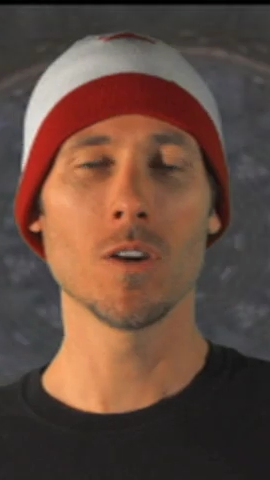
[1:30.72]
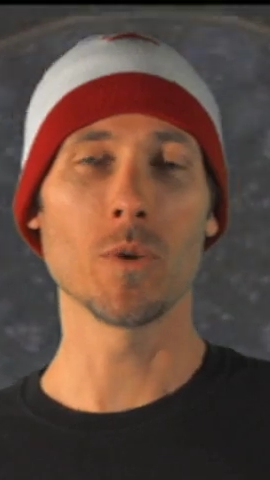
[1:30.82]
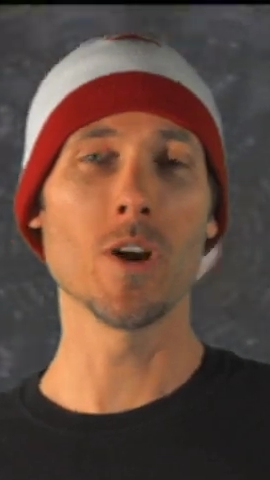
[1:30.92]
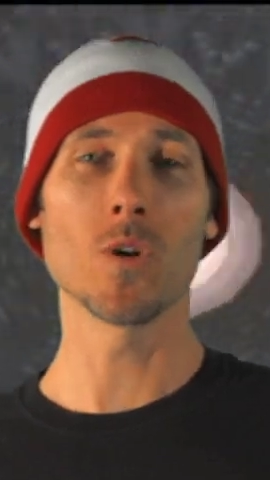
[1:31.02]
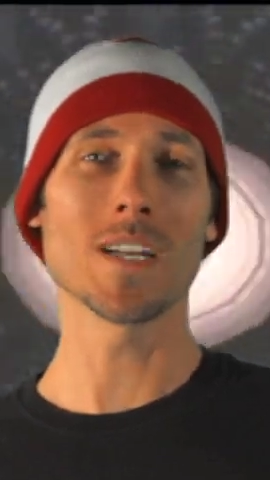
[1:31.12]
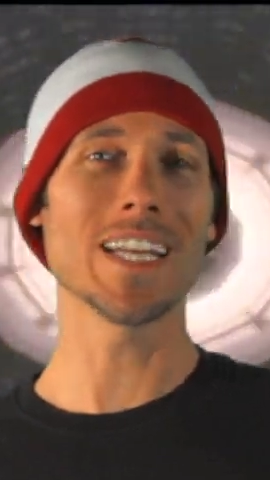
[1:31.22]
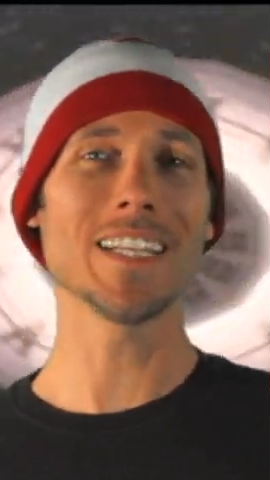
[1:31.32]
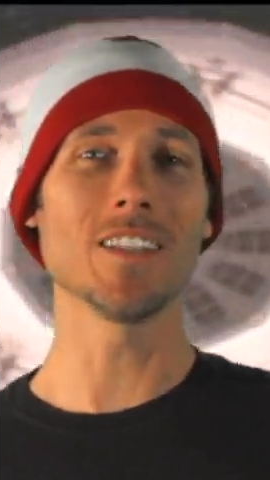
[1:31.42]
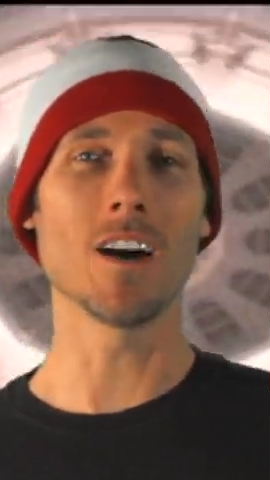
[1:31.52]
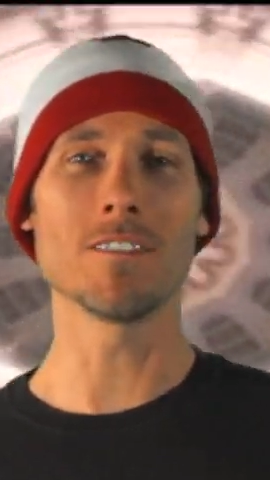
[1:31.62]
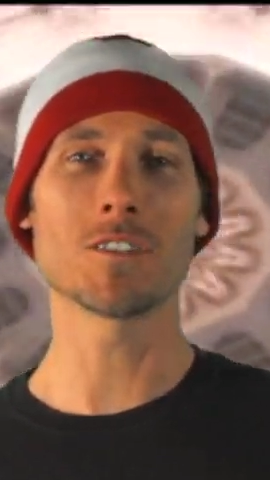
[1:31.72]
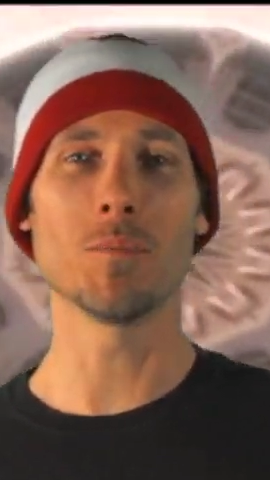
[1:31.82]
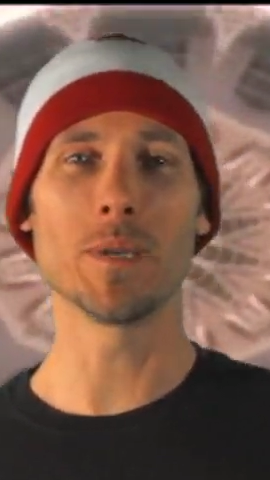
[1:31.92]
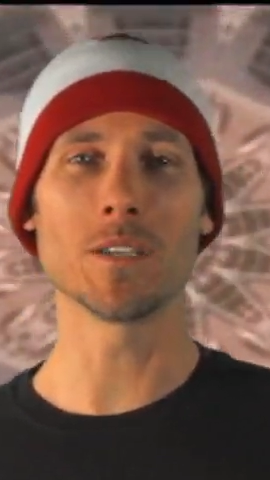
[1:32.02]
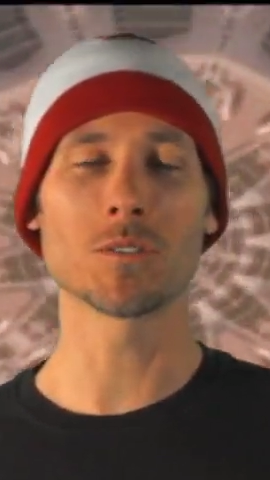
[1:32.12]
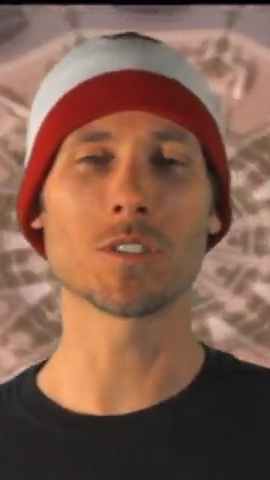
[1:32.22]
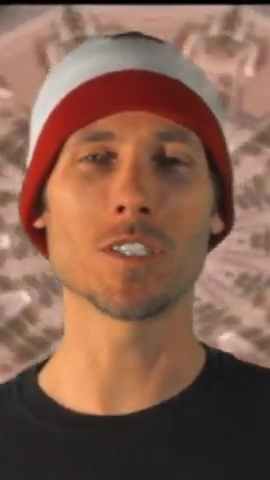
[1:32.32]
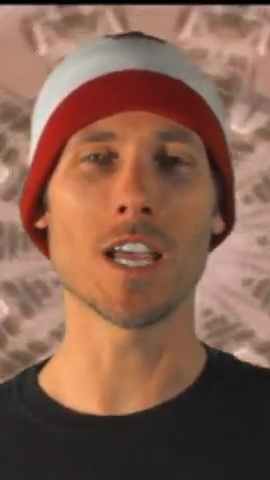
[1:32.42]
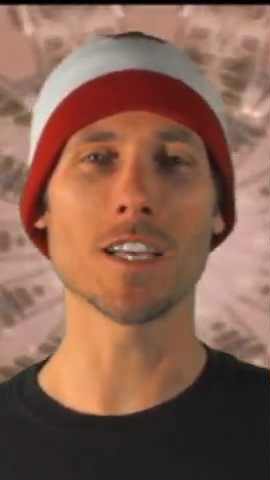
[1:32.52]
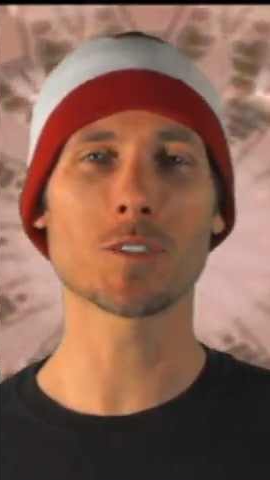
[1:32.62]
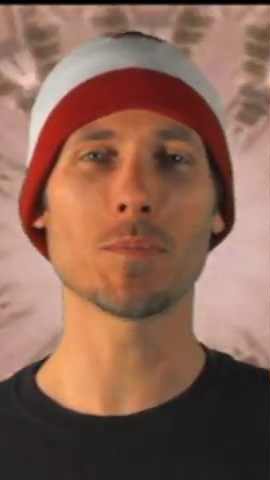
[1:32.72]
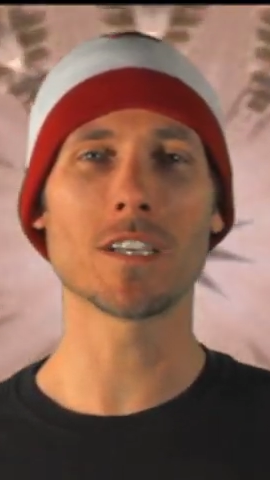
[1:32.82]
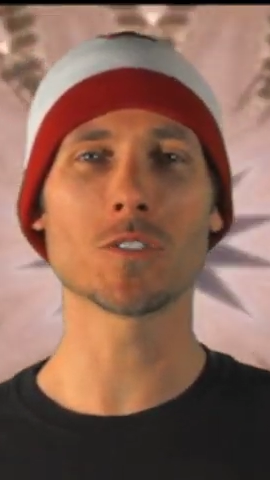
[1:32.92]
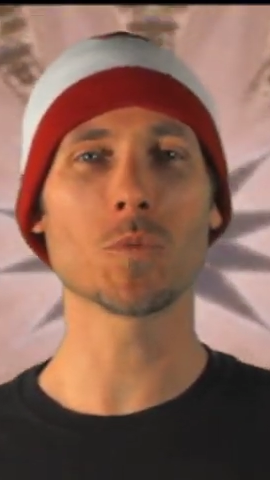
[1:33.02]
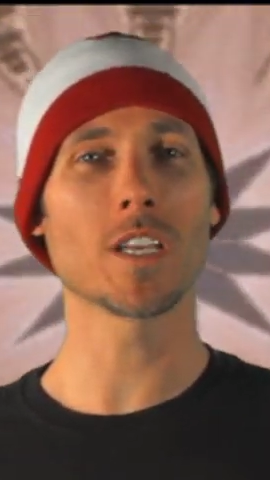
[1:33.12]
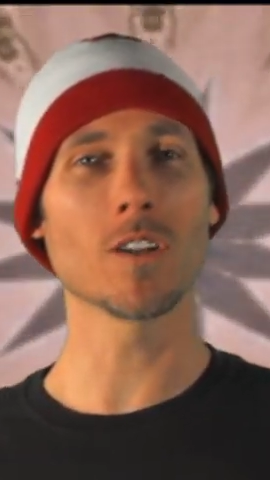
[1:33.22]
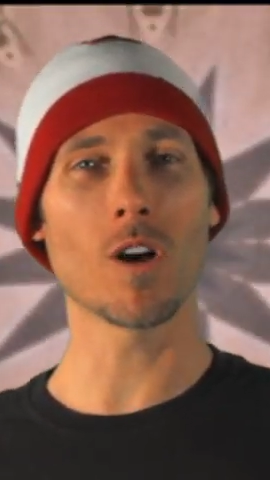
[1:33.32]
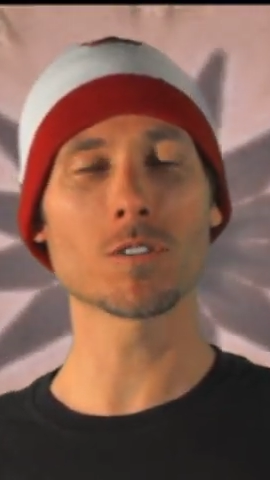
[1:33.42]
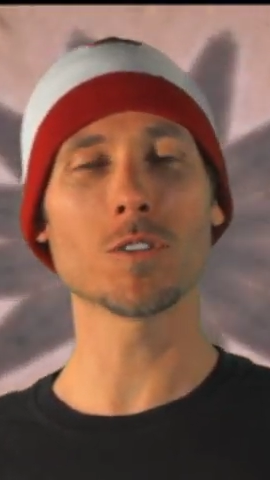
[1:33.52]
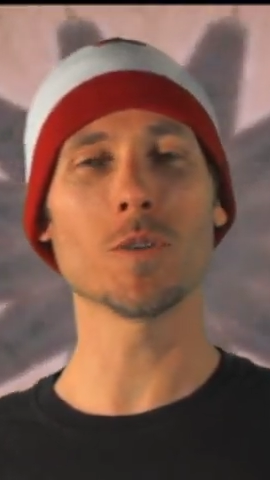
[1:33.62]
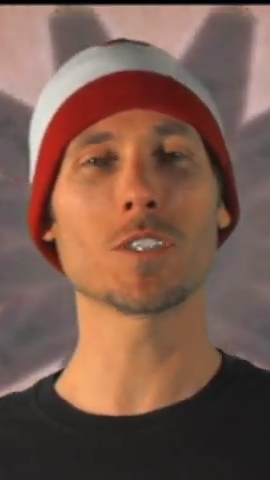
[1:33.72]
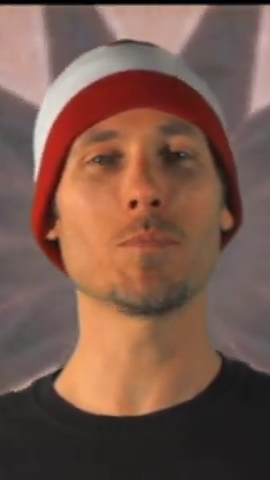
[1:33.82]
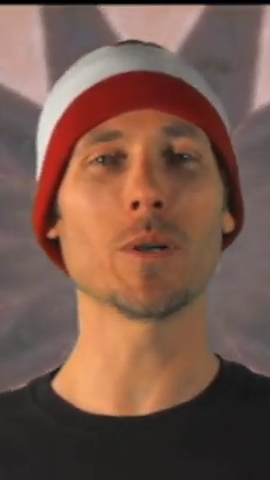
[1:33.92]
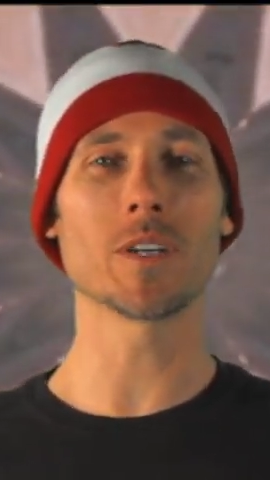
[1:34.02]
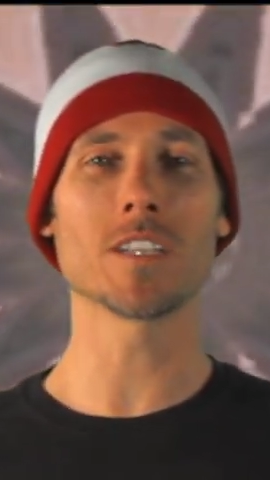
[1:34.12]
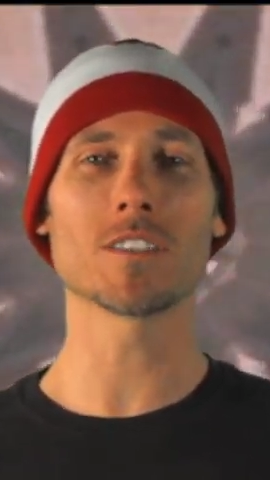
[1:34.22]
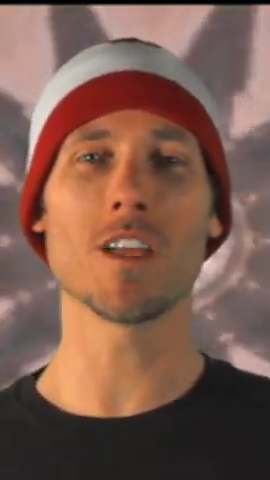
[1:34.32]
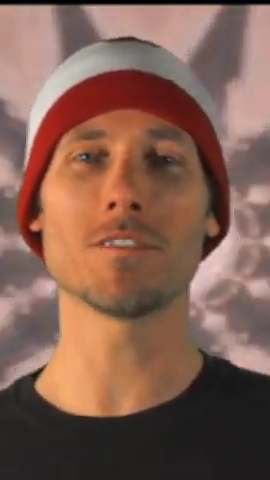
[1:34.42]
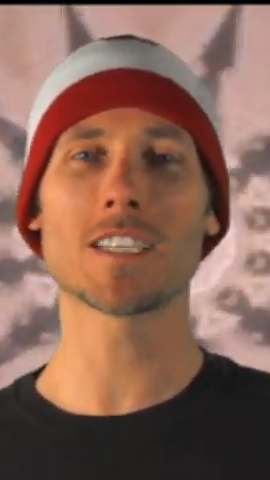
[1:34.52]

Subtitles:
We don't need love, as the Beatles suggest, because we can also experience love's